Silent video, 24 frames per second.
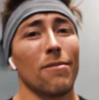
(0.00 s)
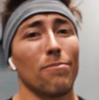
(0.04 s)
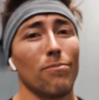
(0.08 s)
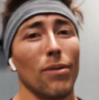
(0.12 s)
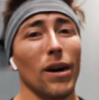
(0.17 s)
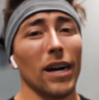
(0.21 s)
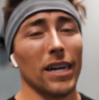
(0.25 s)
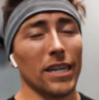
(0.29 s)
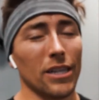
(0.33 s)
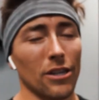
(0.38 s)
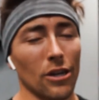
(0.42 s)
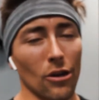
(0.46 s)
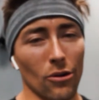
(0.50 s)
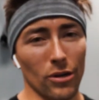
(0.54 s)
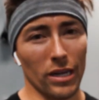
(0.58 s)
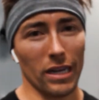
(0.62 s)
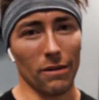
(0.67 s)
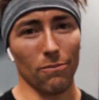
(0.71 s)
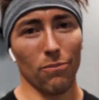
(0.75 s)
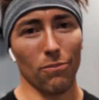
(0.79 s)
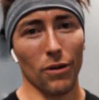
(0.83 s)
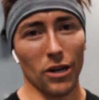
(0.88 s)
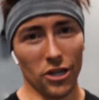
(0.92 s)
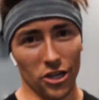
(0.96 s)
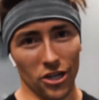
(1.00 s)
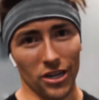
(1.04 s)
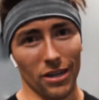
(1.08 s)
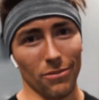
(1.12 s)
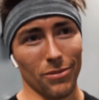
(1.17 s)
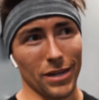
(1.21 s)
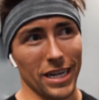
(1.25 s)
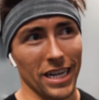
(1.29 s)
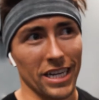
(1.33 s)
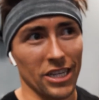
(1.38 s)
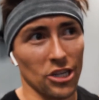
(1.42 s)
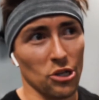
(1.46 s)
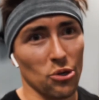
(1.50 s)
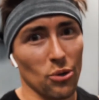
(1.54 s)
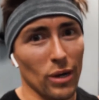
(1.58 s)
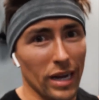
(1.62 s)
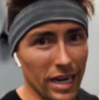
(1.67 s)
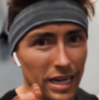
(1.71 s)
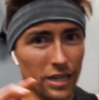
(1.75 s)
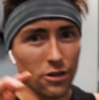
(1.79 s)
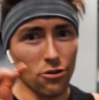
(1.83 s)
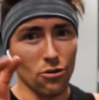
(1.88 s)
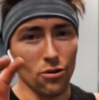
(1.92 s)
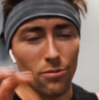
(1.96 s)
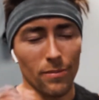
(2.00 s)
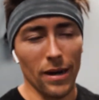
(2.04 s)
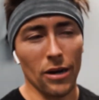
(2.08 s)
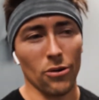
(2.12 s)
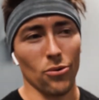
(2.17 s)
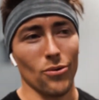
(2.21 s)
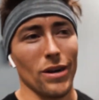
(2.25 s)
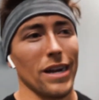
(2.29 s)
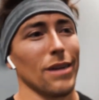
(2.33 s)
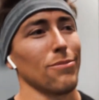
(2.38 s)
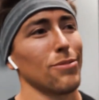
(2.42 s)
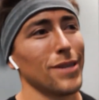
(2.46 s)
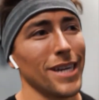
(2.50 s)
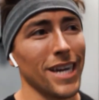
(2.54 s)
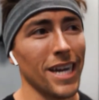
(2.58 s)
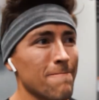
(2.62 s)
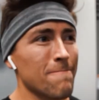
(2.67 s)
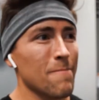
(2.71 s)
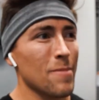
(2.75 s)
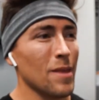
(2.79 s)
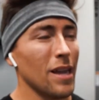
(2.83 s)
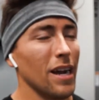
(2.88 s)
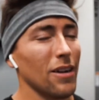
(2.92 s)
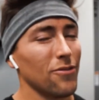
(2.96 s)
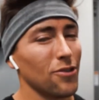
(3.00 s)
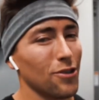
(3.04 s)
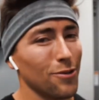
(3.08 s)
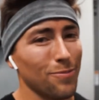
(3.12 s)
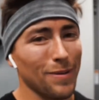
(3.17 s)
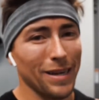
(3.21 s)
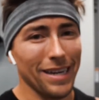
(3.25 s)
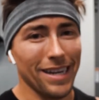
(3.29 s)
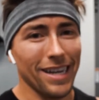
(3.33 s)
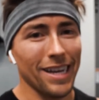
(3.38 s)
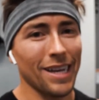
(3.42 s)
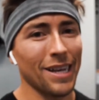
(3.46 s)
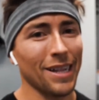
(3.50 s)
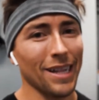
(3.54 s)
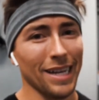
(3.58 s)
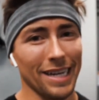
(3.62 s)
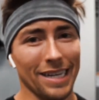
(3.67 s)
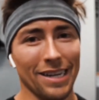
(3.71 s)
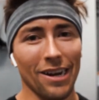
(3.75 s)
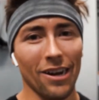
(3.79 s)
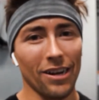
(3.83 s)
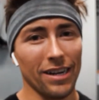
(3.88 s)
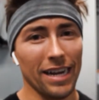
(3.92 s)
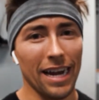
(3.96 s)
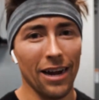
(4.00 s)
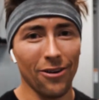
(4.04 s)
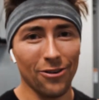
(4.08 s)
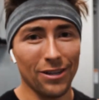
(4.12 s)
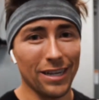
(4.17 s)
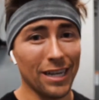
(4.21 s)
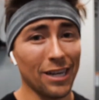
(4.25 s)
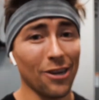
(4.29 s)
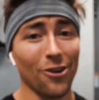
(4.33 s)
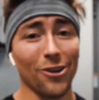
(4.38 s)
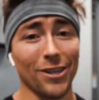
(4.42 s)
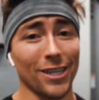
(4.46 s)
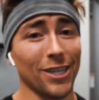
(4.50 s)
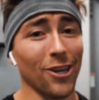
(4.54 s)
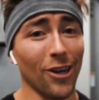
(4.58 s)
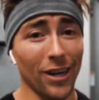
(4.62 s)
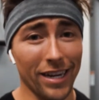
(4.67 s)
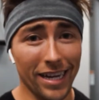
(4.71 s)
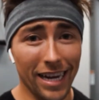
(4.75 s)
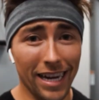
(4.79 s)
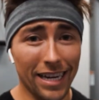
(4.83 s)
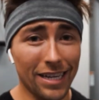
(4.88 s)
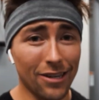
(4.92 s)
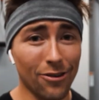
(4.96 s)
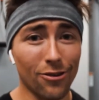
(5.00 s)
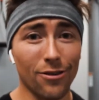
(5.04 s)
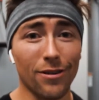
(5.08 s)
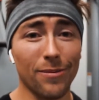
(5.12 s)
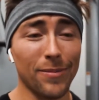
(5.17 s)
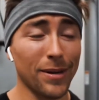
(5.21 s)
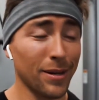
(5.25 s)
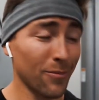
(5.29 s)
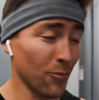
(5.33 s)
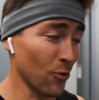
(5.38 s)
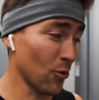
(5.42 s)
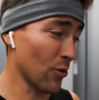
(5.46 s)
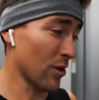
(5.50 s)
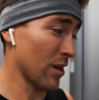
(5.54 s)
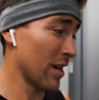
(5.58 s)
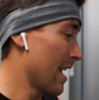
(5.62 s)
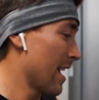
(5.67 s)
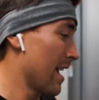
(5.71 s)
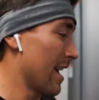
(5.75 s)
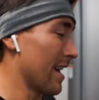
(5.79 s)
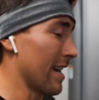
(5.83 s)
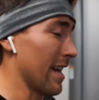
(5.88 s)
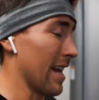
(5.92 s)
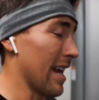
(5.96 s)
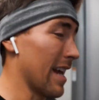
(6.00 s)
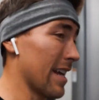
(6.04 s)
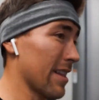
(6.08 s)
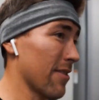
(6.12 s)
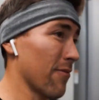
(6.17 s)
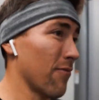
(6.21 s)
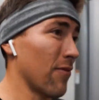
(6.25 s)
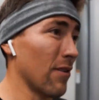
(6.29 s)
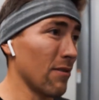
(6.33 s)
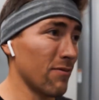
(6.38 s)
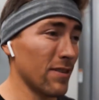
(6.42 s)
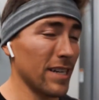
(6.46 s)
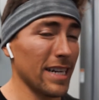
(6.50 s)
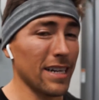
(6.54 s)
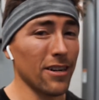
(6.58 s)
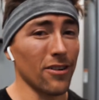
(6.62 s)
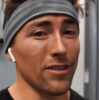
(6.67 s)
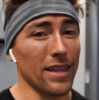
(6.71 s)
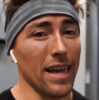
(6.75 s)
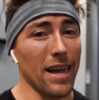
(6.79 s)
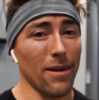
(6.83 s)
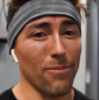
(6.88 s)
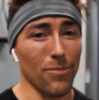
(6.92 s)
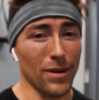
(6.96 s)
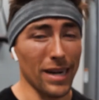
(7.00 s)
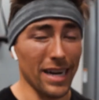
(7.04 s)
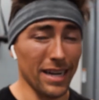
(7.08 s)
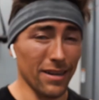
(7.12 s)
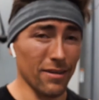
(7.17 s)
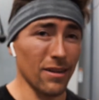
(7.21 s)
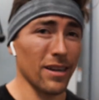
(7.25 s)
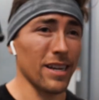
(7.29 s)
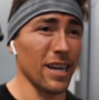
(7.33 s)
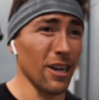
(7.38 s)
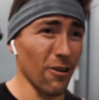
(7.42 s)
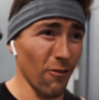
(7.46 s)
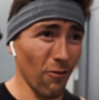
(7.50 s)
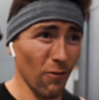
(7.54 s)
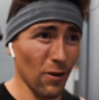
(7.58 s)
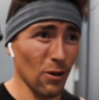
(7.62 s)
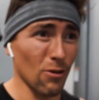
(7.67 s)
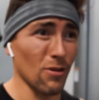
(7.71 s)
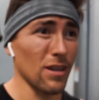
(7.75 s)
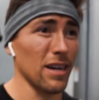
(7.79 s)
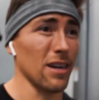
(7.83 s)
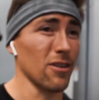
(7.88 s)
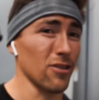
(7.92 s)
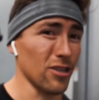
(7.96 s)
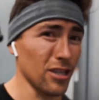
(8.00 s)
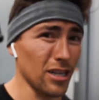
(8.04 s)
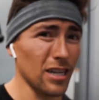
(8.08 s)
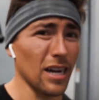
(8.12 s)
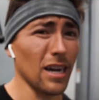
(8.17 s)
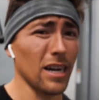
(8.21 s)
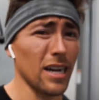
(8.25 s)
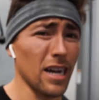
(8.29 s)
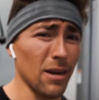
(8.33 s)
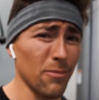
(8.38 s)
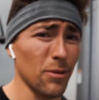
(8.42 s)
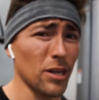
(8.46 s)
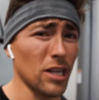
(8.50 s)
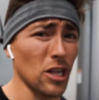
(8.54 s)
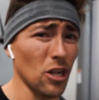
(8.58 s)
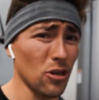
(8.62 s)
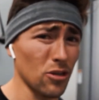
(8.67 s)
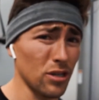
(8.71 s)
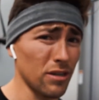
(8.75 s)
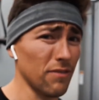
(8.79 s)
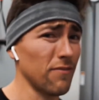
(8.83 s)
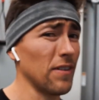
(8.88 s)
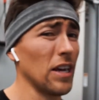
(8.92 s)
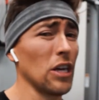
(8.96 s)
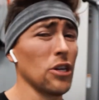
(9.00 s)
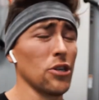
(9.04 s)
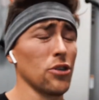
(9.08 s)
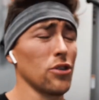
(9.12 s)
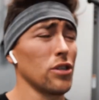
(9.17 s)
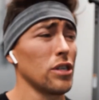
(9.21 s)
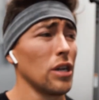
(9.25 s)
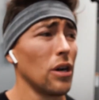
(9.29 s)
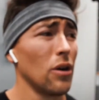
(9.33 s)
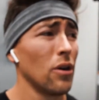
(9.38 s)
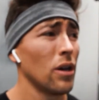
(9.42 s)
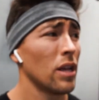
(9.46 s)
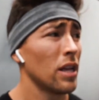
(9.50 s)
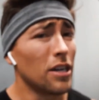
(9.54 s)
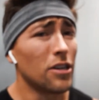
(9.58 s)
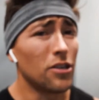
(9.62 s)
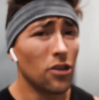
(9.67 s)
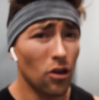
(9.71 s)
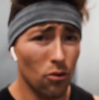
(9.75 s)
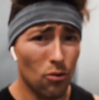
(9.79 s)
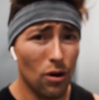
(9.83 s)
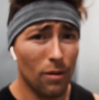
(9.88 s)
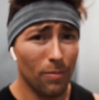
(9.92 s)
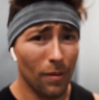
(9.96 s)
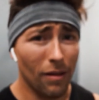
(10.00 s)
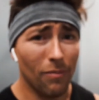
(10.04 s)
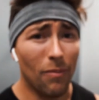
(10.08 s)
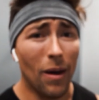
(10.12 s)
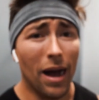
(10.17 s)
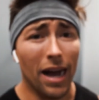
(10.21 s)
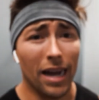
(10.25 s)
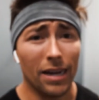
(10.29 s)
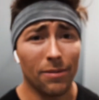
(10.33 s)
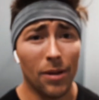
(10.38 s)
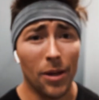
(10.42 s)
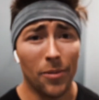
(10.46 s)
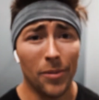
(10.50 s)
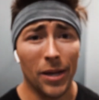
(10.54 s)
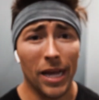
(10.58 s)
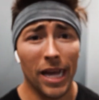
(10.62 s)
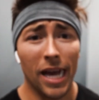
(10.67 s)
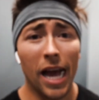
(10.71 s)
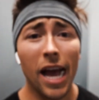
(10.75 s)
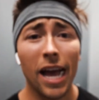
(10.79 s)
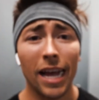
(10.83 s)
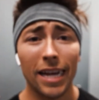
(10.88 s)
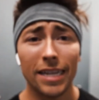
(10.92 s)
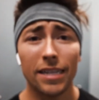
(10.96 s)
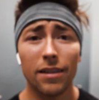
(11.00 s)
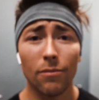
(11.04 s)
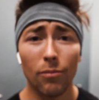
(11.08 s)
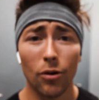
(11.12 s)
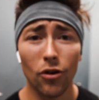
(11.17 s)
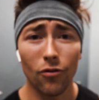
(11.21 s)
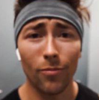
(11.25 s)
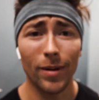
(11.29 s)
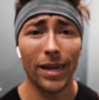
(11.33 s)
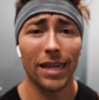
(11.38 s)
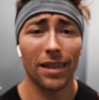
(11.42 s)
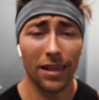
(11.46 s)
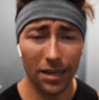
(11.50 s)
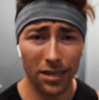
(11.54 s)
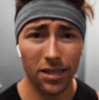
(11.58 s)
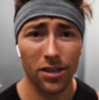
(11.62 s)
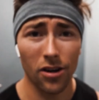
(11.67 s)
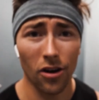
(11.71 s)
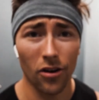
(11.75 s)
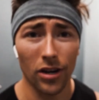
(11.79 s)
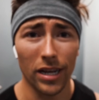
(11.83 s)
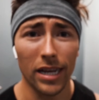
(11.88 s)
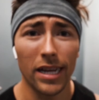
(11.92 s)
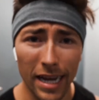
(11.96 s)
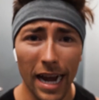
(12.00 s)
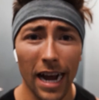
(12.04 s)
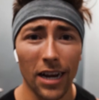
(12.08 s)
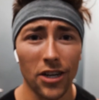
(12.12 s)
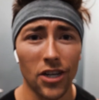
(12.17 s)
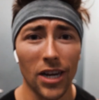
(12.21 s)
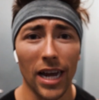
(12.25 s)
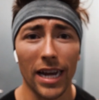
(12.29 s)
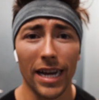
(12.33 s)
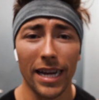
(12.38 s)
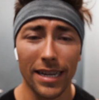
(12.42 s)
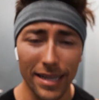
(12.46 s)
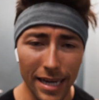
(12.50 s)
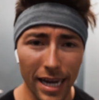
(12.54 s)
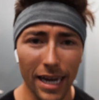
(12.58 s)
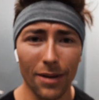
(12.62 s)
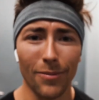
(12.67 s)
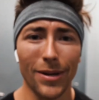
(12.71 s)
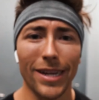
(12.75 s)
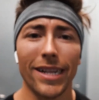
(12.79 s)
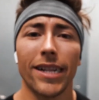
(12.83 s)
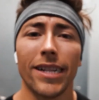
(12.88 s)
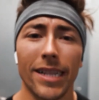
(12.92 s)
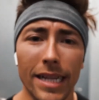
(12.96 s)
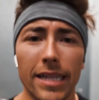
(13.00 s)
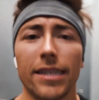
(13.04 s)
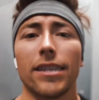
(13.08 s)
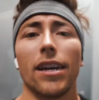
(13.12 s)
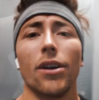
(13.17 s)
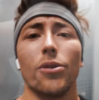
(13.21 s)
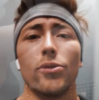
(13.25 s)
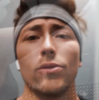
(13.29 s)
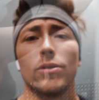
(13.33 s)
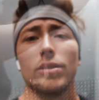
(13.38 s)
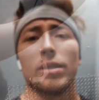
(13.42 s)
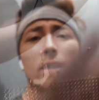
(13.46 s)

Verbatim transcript: but you don't keep pushing it because you hit your amount of reps. I've just been like not counting and going until I can't do them anymore. And I hit 15 on that, but I could feel that I was coming close to failure. So no rep left behind, baby. It's a movement. Let's start it. Hashtag it, tag me. Let's go.